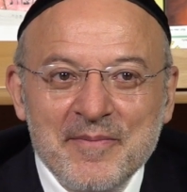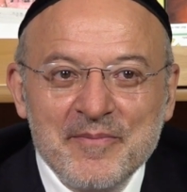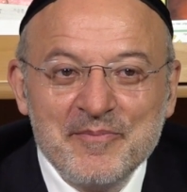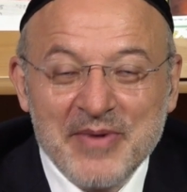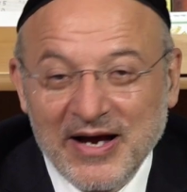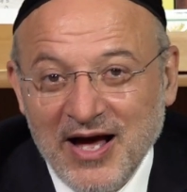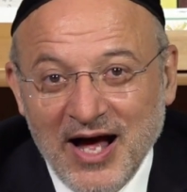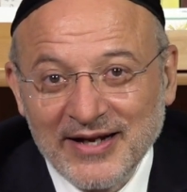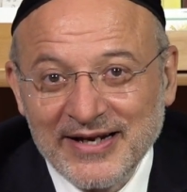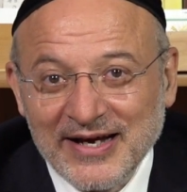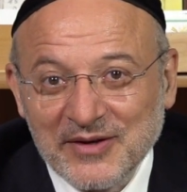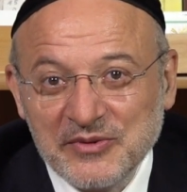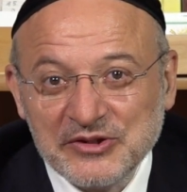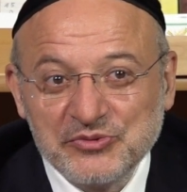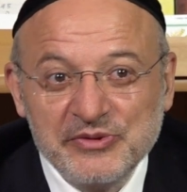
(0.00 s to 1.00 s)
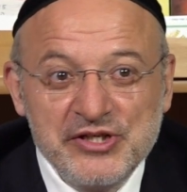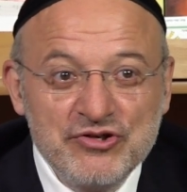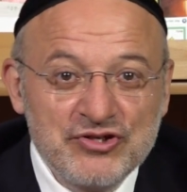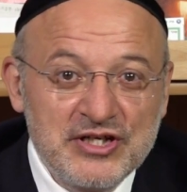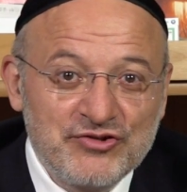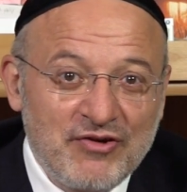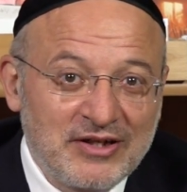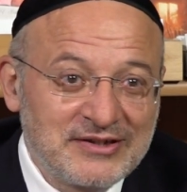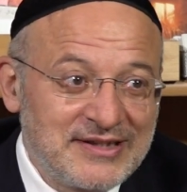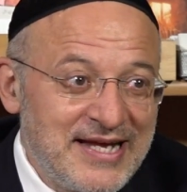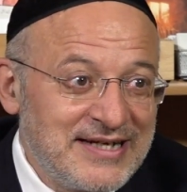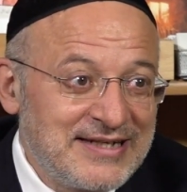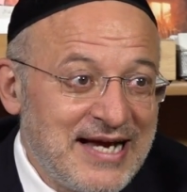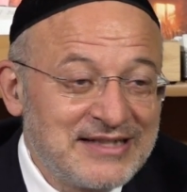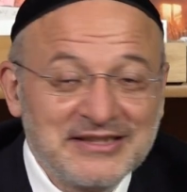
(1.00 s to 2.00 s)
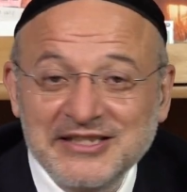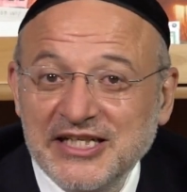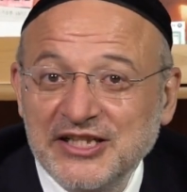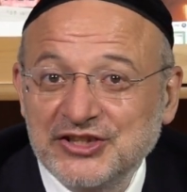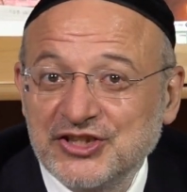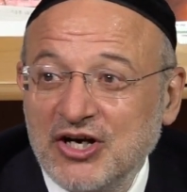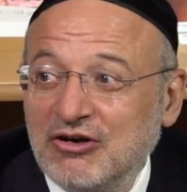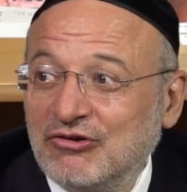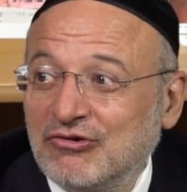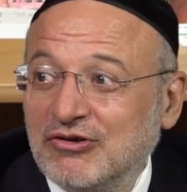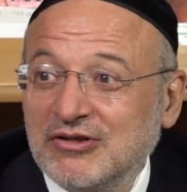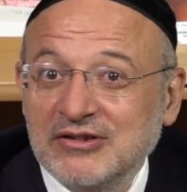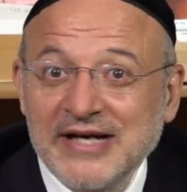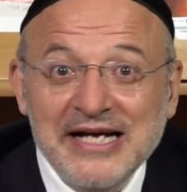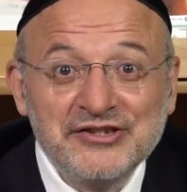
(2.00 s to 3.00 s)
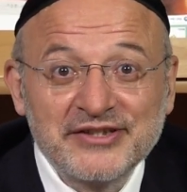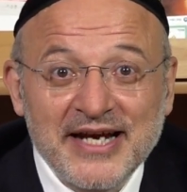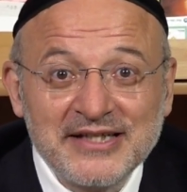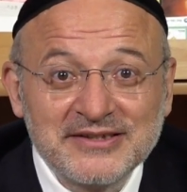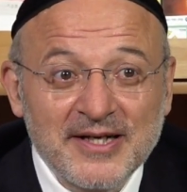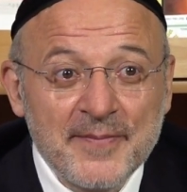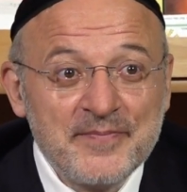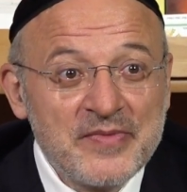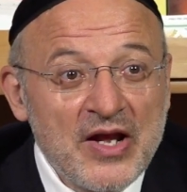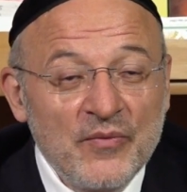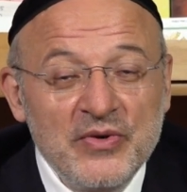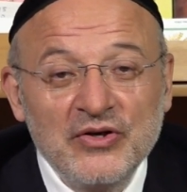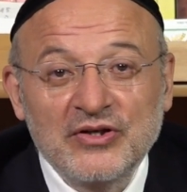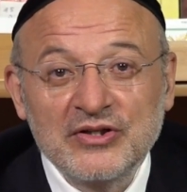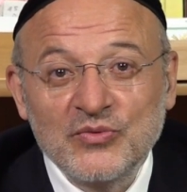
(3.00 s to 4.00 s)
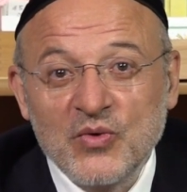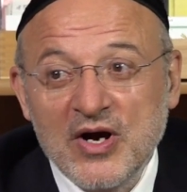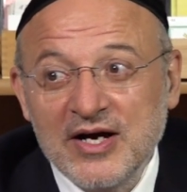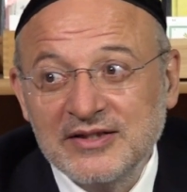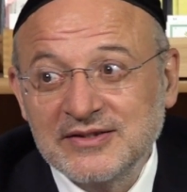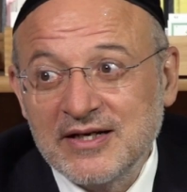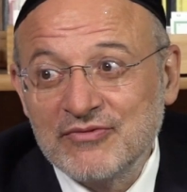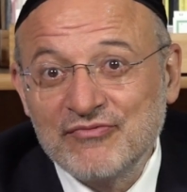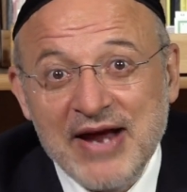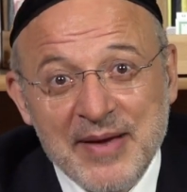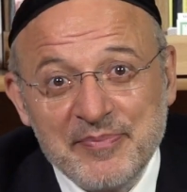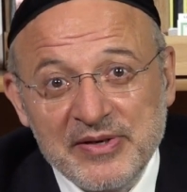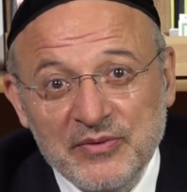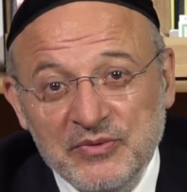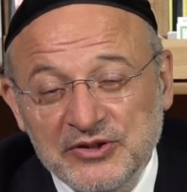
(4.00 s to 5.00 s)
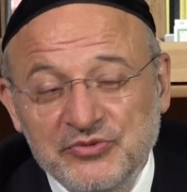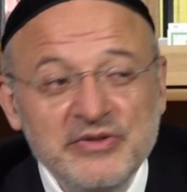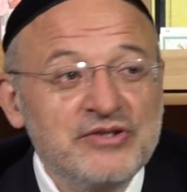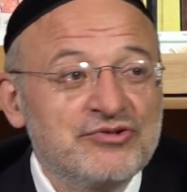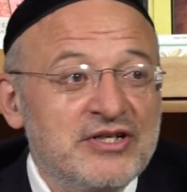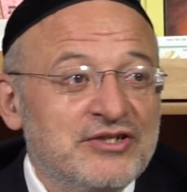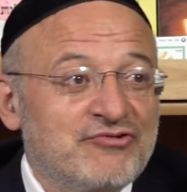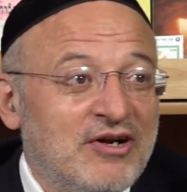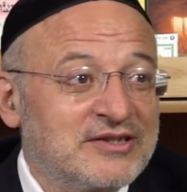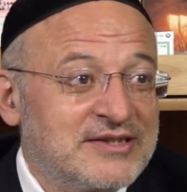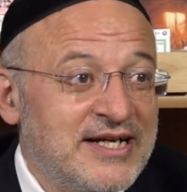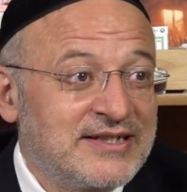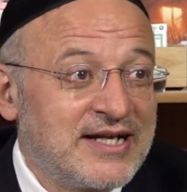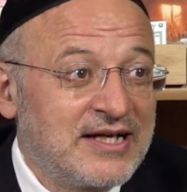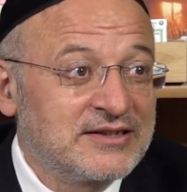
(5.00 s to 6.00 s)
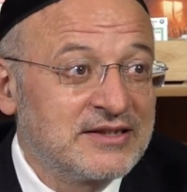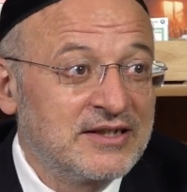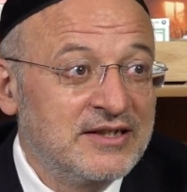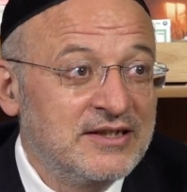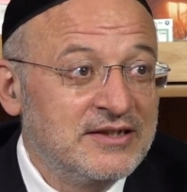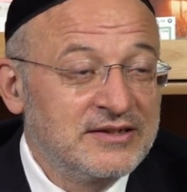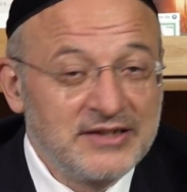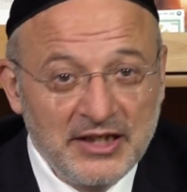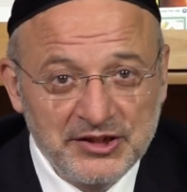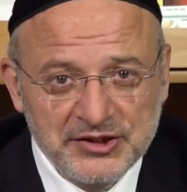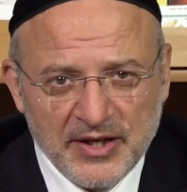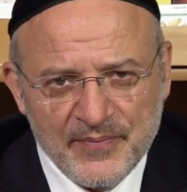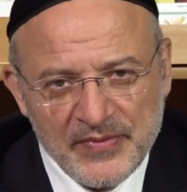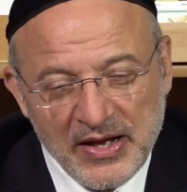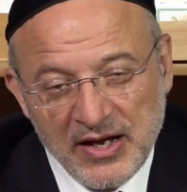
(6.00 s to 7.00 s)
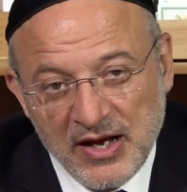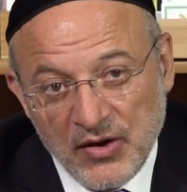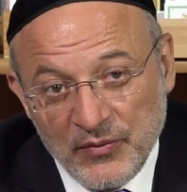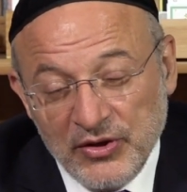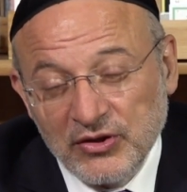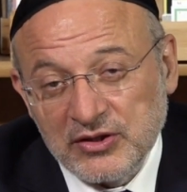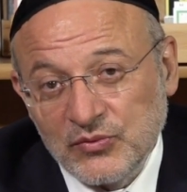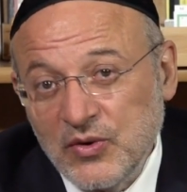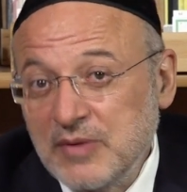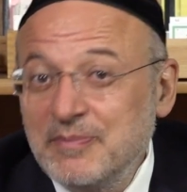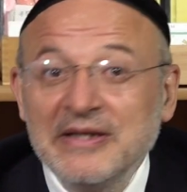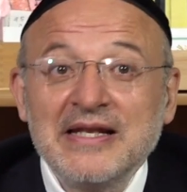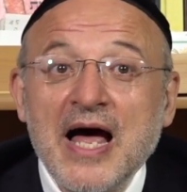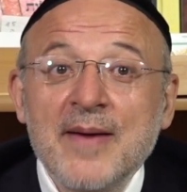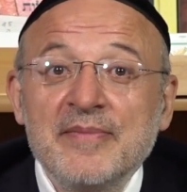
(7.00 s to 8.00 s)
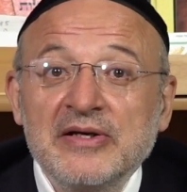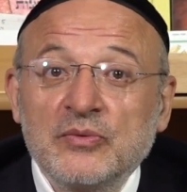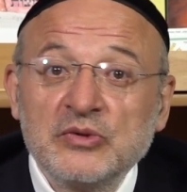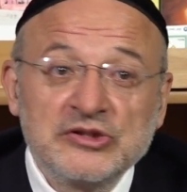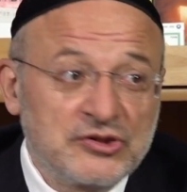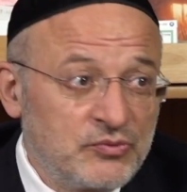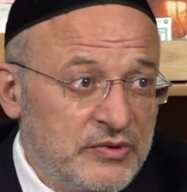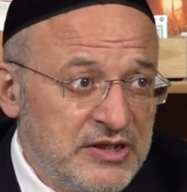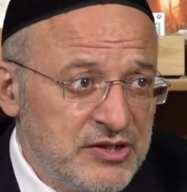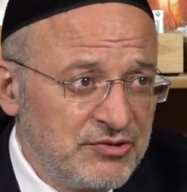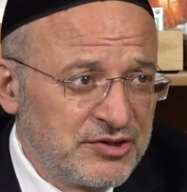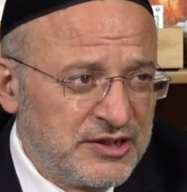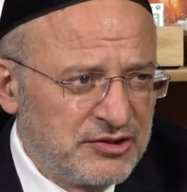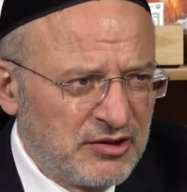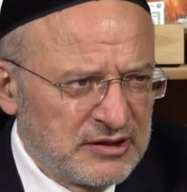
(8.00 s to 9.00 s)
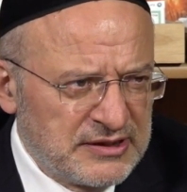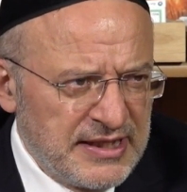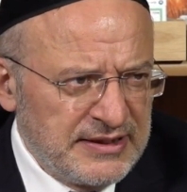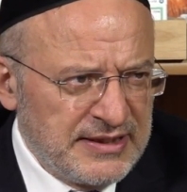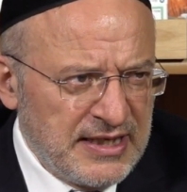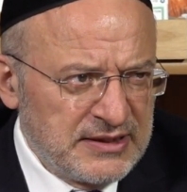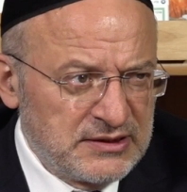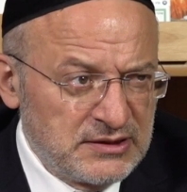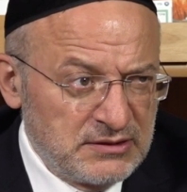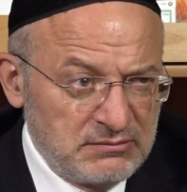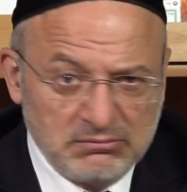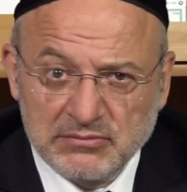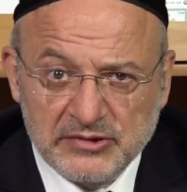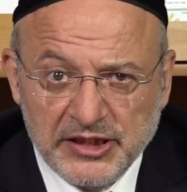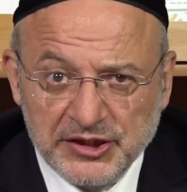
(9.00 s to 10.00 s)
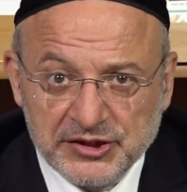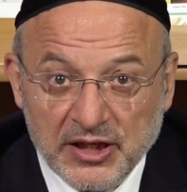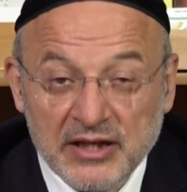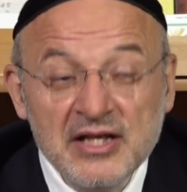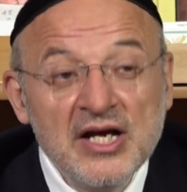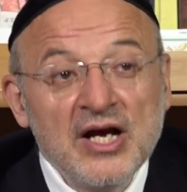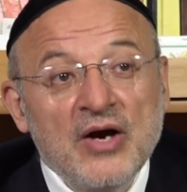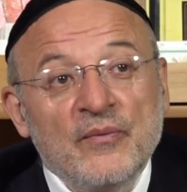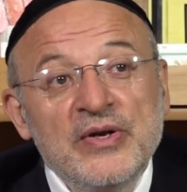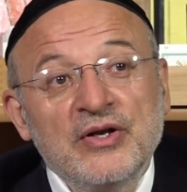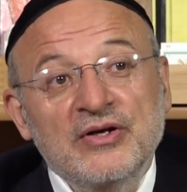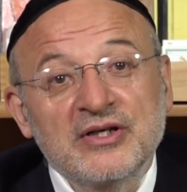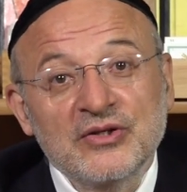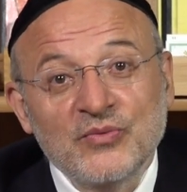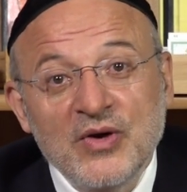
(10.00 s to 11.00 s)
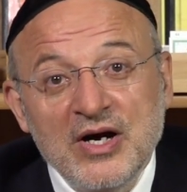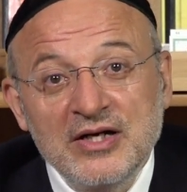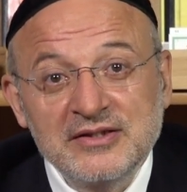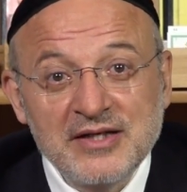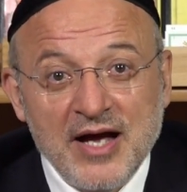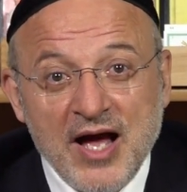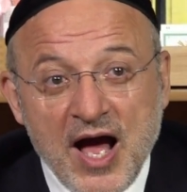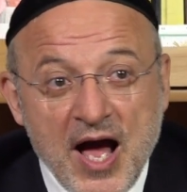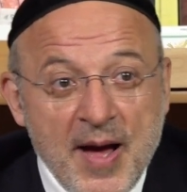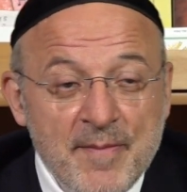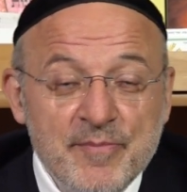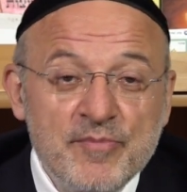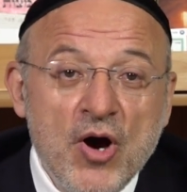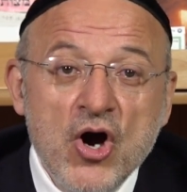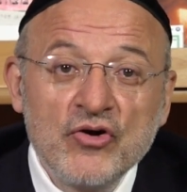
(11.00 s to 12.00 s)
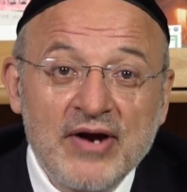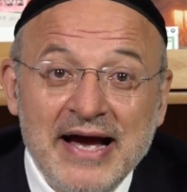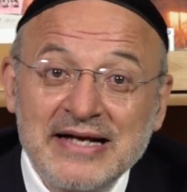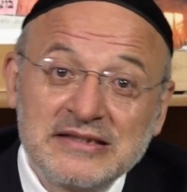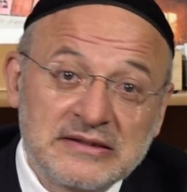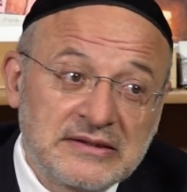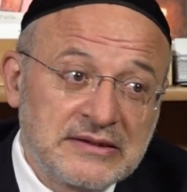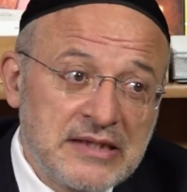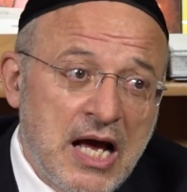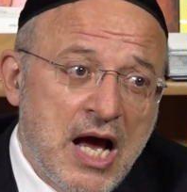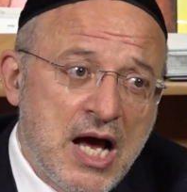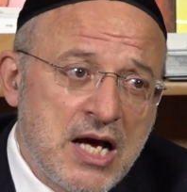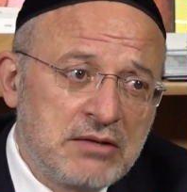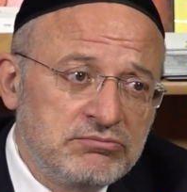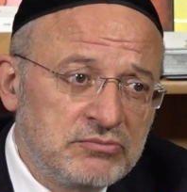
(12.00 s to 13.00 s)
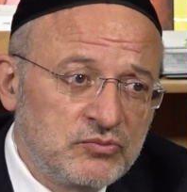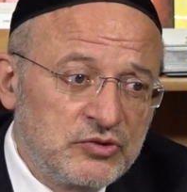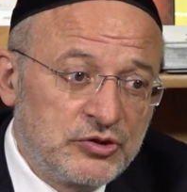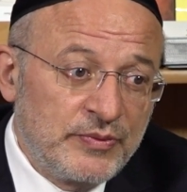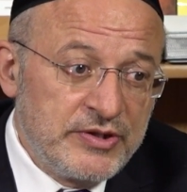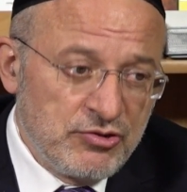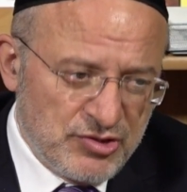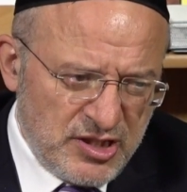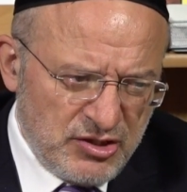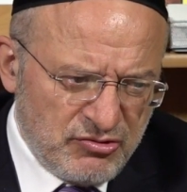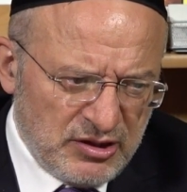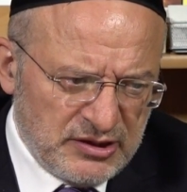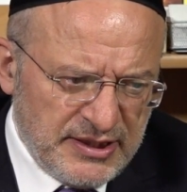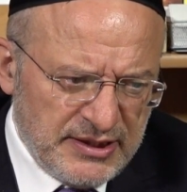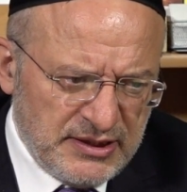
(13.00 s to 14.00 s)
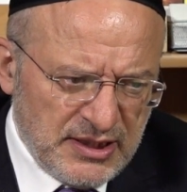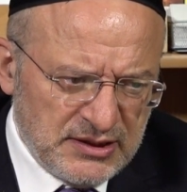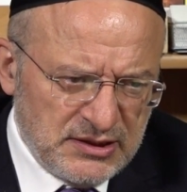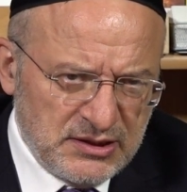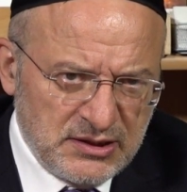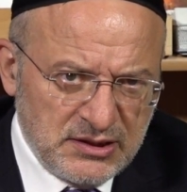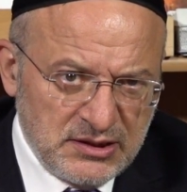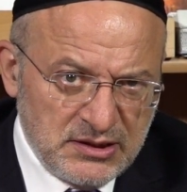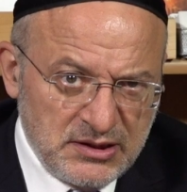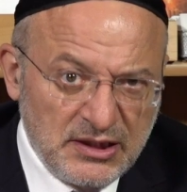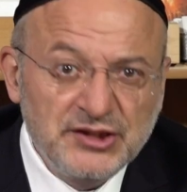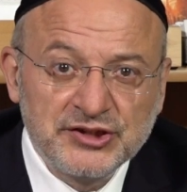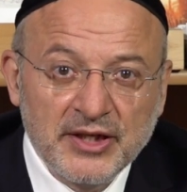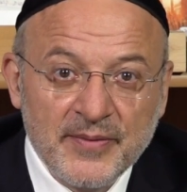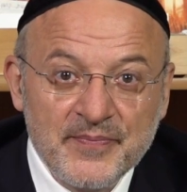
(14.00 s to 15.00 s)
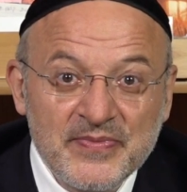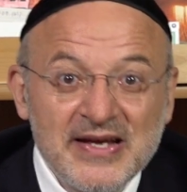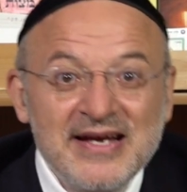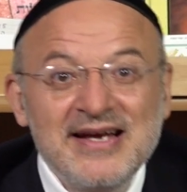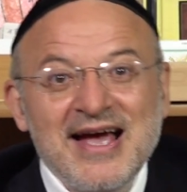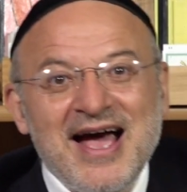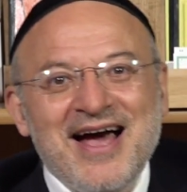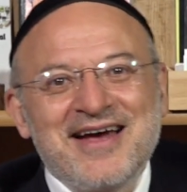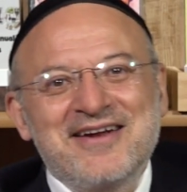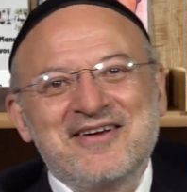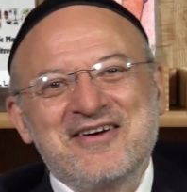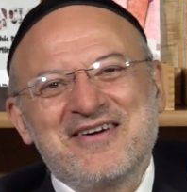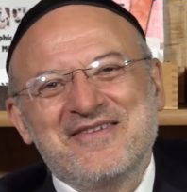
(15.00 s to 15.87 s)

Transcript: mechanech, which we usually translate as teacher or educator. We look at the word rebbe, which we usually translate as teacher. We look at the word melamed, which we usually translate as teacher. We look at the word mora, which we usually translate as teacher. And